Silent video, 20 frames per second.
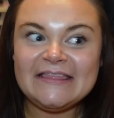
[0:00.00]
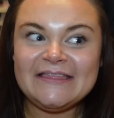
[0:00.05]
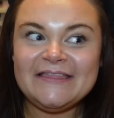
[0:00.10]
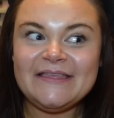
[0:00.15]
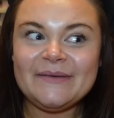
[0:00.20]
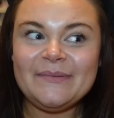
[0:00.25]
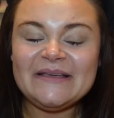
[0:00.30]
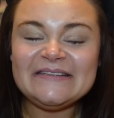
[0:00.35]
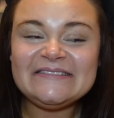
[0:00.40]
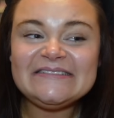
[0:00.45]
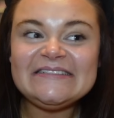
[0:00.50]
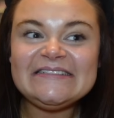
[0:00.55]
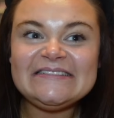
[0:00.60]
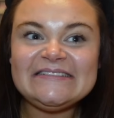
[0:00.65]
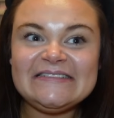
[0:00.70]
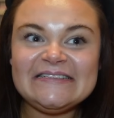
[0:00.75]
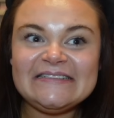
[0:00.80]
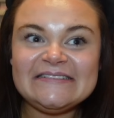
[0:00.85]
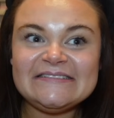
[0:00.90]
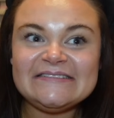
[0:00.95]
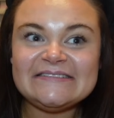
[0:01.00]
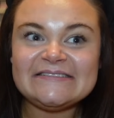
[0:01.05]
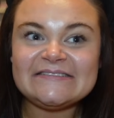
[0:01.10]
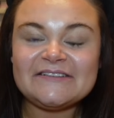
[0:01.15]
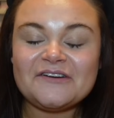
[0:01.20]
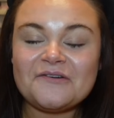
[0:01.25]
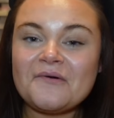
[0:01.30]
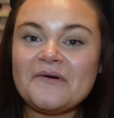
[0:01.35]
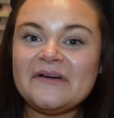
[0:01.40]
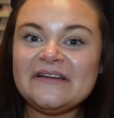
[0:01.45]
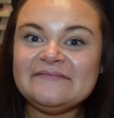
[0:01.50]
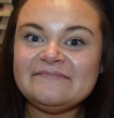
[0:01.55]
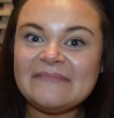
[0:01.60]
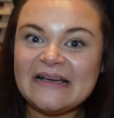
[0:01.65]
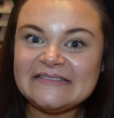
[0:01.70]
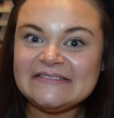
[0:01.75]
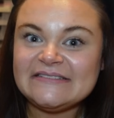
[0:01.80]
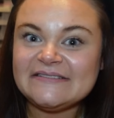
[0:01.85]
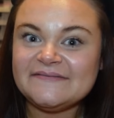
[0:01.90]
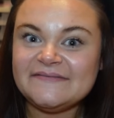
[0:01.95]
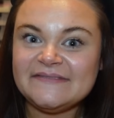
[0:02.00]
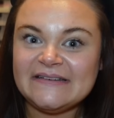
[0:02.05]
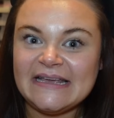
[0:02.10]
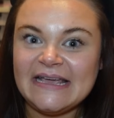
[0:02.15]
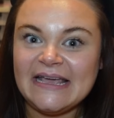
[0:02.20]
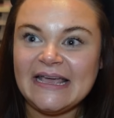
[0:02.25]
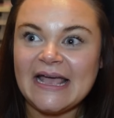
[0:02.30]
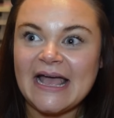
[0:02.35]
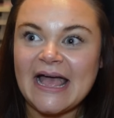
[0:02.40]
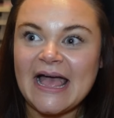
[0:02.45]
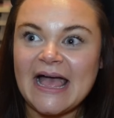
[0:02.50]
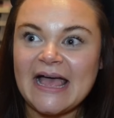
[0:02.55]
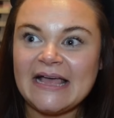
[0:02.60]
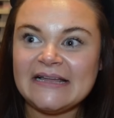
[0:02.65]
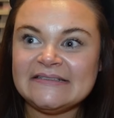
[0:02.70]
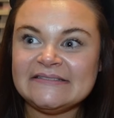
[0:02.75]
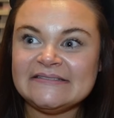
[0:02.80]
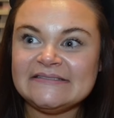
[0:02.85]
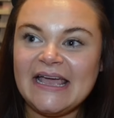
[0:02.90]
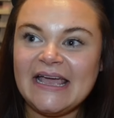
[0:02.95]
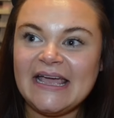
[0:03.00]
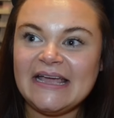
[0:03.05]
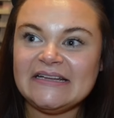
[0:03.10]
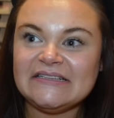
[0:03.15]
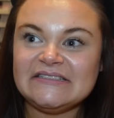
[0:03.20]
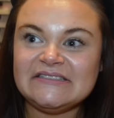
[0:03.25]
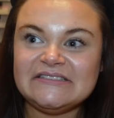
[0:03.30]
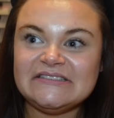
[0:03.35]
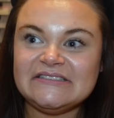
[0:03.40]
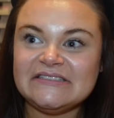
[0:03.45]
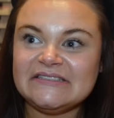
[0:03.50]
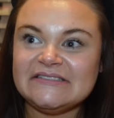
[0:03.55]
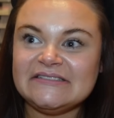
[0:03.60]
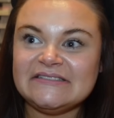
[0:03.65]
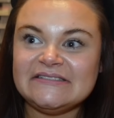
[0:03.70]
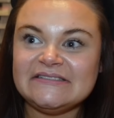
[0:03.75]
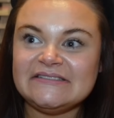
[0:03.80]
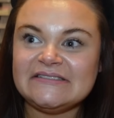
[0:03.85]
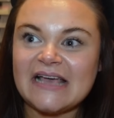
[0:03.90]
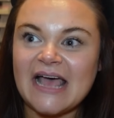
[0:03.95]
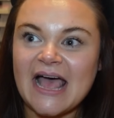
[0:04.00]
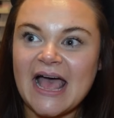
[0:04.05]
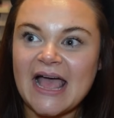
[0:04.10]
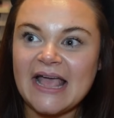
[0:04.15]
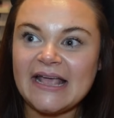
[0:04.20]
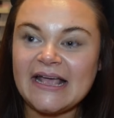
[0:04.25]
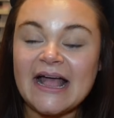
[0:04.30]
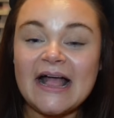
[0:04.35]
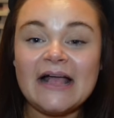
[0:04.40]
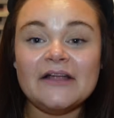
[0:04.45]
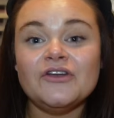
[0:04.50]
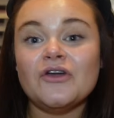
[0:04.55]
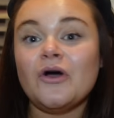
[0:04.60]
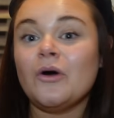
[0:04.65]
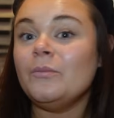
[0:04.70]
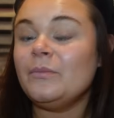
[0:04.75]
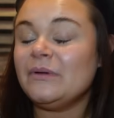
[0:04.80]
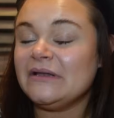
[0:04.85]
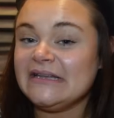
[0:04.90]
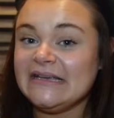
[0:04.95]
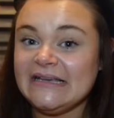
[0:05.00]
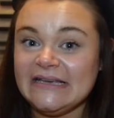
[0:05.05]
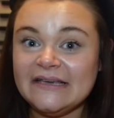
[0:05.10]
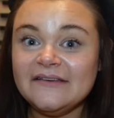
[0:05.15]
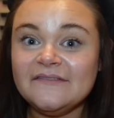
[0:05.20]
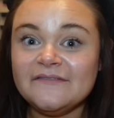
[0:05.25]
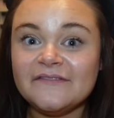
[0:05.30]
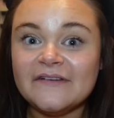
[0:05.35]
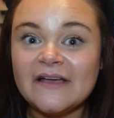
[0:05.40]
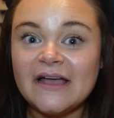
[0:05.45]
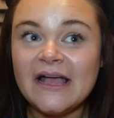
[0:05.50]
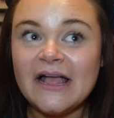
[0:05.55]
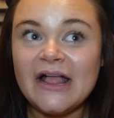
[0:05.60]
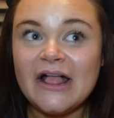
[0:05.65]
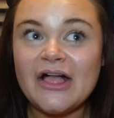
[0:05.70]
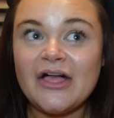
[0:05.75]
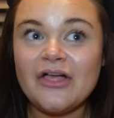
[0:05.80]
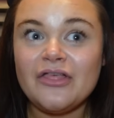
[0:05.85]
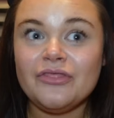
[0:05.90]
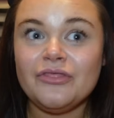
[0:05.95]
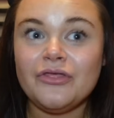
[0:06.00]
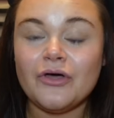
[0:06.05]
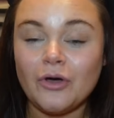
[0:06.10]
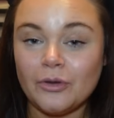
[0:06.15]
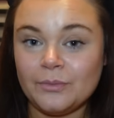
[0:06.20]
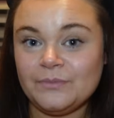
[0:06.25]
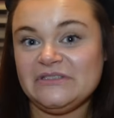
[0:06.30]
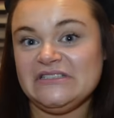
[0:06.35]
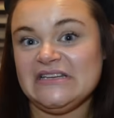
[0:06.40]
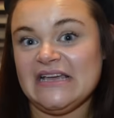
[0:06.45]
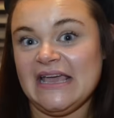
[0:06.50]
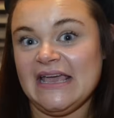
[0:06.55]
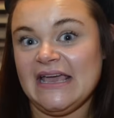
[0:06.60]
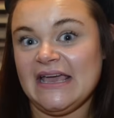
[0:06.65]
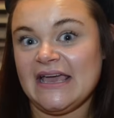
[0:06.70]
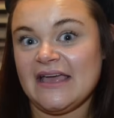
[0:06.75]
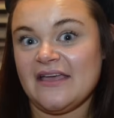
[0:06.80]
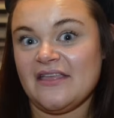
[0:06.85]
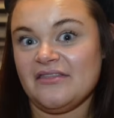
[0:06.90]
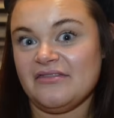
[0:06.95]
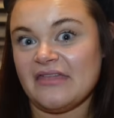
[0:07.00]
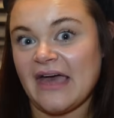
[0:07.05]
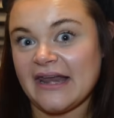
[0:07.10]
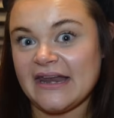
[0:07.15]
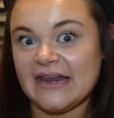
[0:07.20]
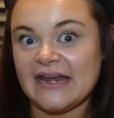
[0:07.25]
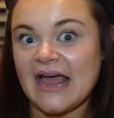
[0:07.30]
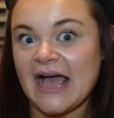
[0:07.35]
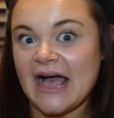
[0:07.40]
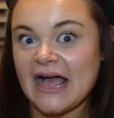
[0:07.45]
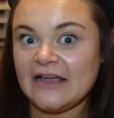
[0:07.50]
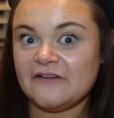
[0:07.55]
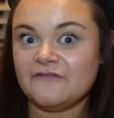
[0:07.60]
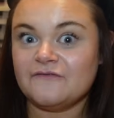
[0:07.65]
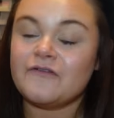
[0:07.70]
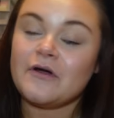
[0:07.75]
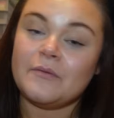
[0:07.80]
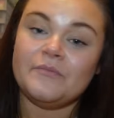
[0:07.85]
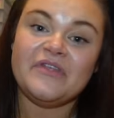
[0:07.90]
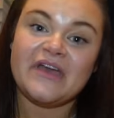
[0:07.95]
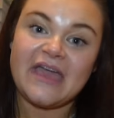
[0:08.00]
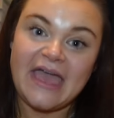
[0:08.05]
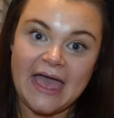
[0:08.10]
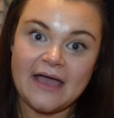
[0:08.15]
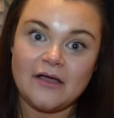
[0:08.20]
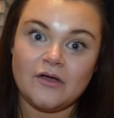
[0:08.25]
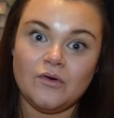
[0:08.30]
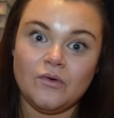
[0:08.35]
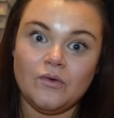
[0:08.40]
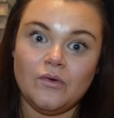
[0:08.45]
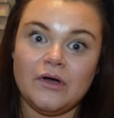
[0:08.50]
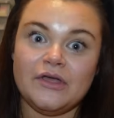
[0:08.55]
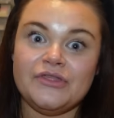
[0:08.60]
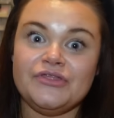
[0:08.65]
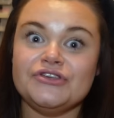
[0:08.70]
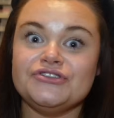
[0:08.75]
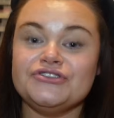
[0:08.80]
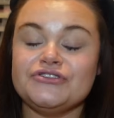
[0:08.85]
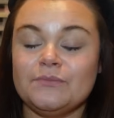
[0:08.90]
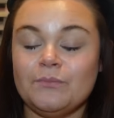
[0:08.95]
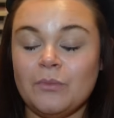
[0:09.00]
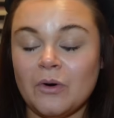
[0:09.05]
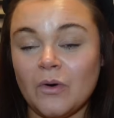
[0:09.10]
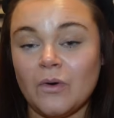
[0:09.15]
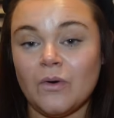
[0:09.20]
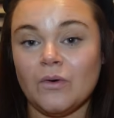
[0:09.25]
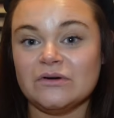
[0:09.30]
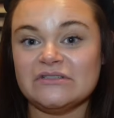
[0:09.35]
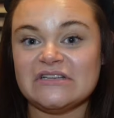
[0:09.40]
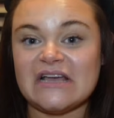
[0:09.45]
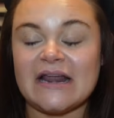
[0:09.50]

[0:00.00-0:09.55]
the business is growing massively, and it's just, I cannot believe the uptake that it had from the get-go and the support.